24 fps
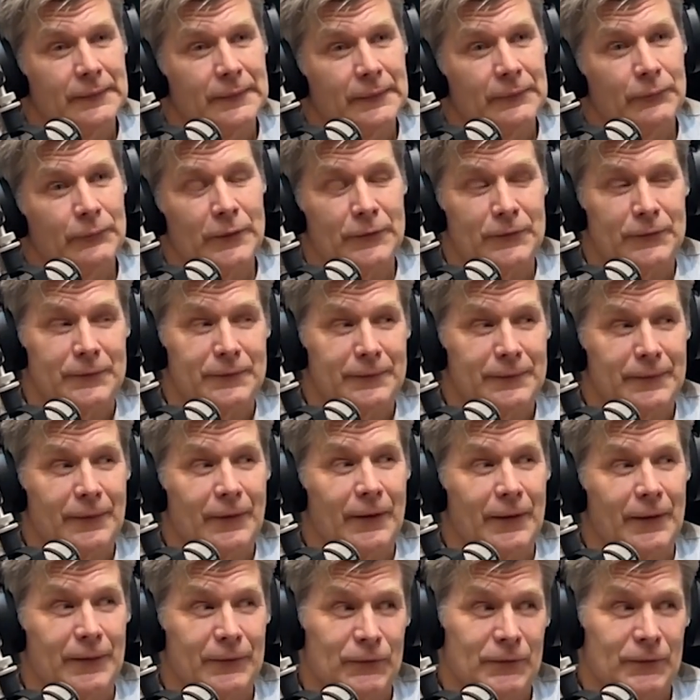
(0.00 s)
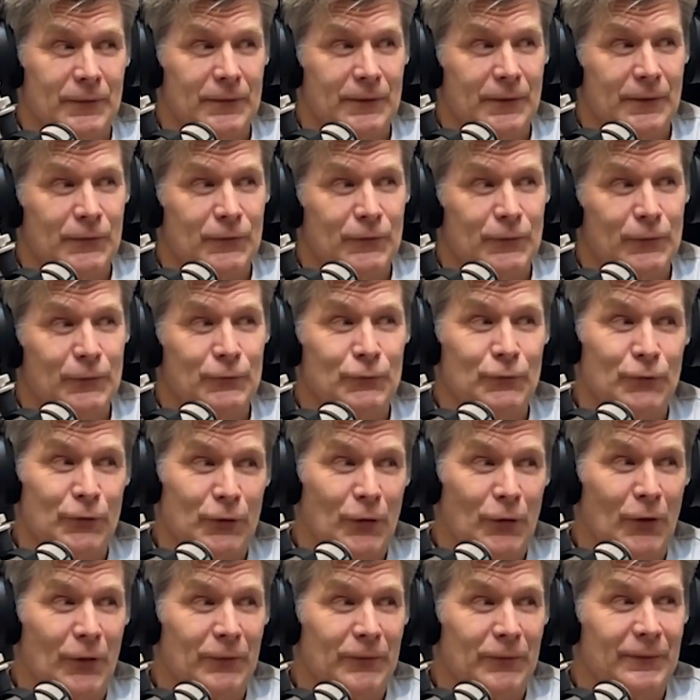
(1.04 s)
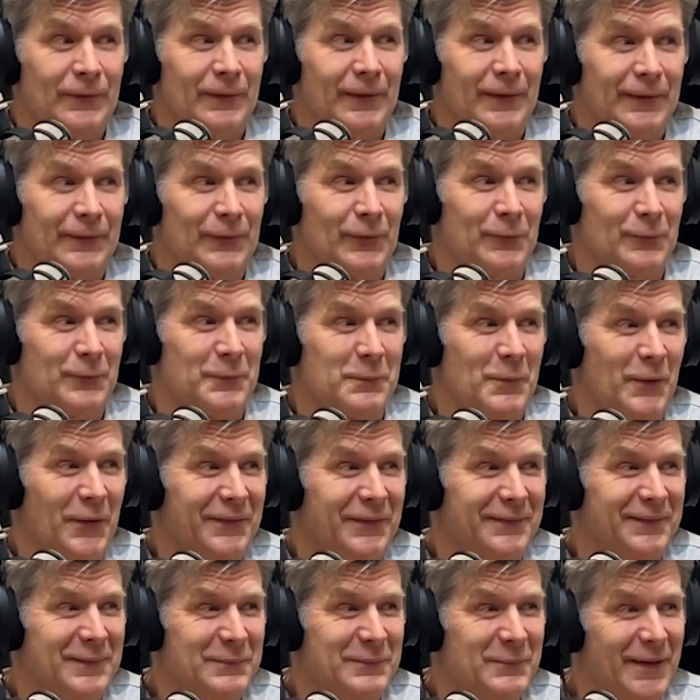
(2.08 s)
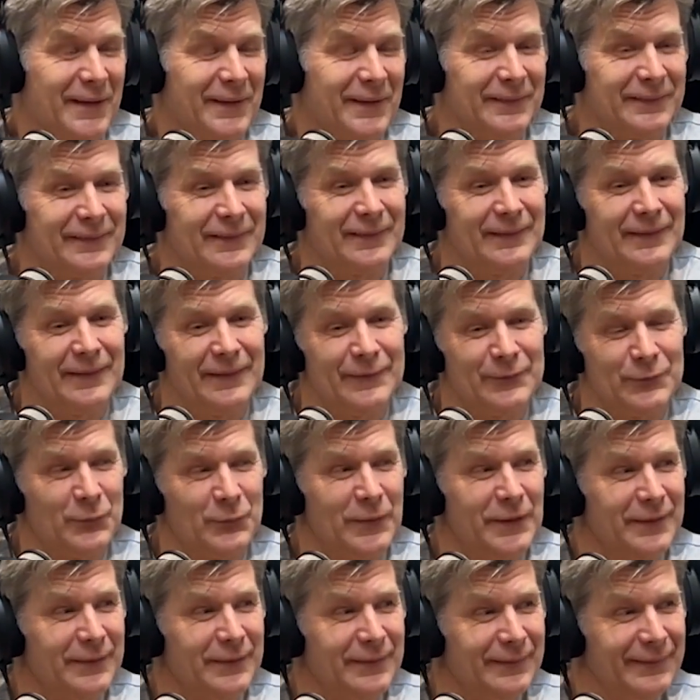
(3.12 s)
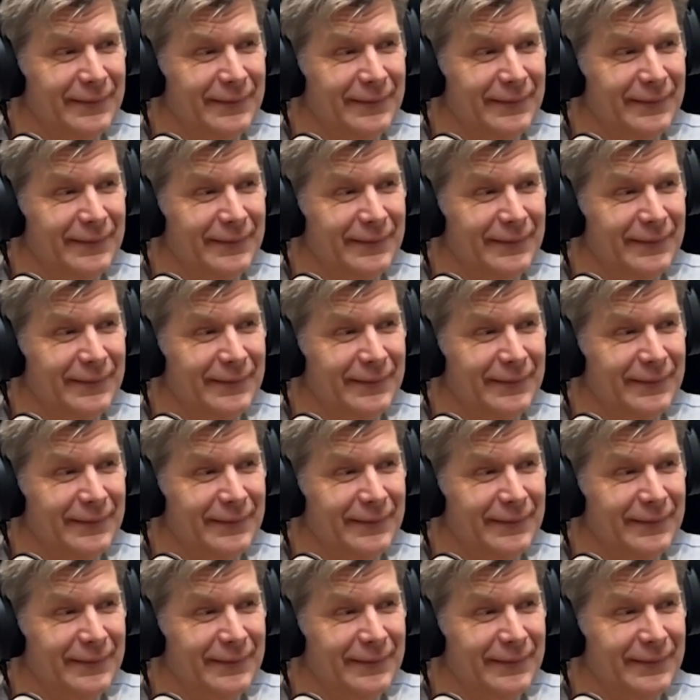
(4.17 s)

Which I had said yes to and forgotten and got reminded about last week.